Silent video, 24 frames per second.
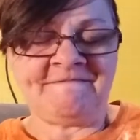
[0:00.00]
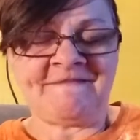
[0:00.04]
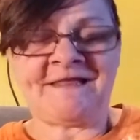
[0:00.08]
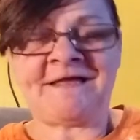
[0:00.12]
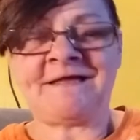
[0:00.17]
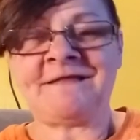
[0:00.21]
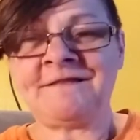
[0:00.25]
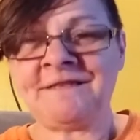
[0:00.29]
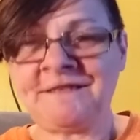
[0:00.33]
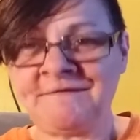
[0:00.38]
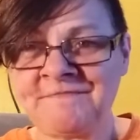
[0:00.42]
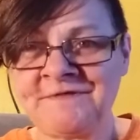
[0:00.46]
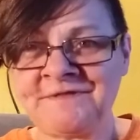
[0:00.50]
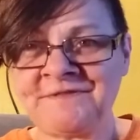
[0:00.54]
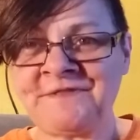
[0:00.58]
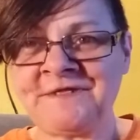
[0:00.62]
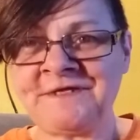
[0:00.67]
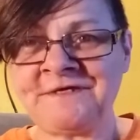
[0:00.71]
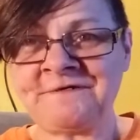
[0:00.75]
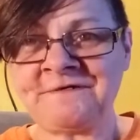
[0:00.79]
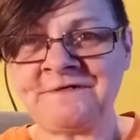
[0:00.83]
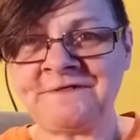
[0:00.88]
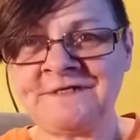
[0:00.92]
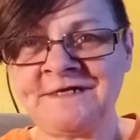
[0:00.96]
Let me
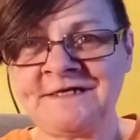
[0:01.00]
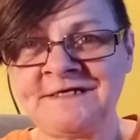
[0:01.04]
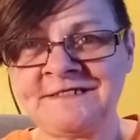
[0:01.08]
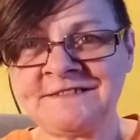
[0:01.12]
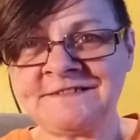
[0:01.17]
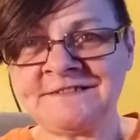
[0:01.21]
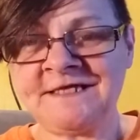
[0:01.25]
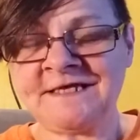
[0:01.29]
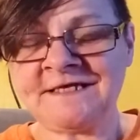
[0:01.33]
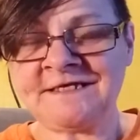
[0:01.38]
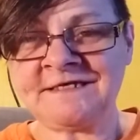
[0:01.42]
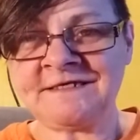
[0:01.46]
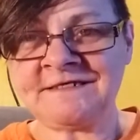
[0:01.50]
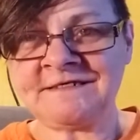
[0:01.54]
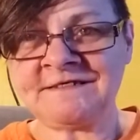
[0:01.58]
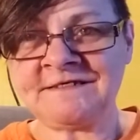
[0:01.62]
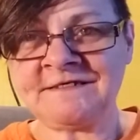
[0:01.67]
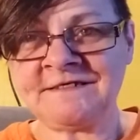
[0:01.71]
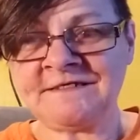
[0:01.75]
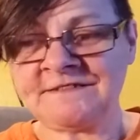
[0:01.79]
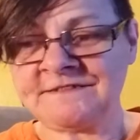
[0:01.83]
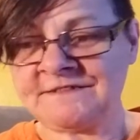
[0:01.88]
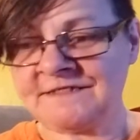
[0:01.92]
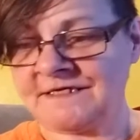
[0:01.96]
think on that a second,
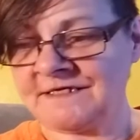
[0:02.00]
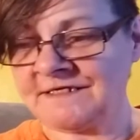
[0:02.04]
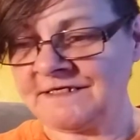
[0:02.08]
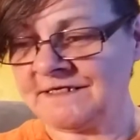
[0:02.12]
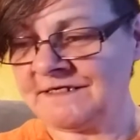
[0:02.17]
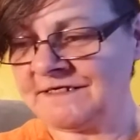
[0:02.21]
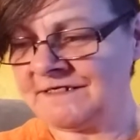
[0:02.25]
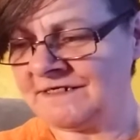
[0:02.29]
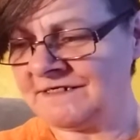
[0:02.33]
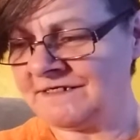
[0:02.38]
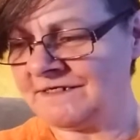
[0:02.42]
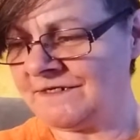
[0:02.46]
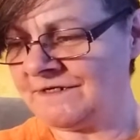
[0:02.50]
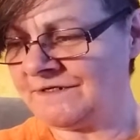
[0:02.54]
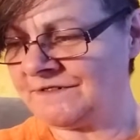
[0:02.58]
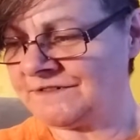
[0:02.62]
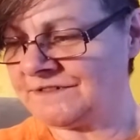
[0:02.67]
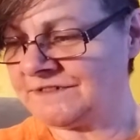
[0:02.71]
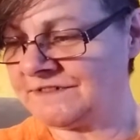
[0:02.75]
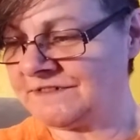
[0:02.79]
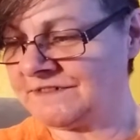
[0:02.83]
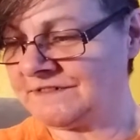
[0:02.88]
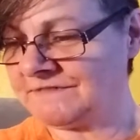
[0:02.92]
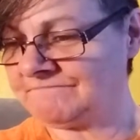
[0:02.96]
because I kind of
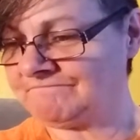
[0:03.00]
lost it.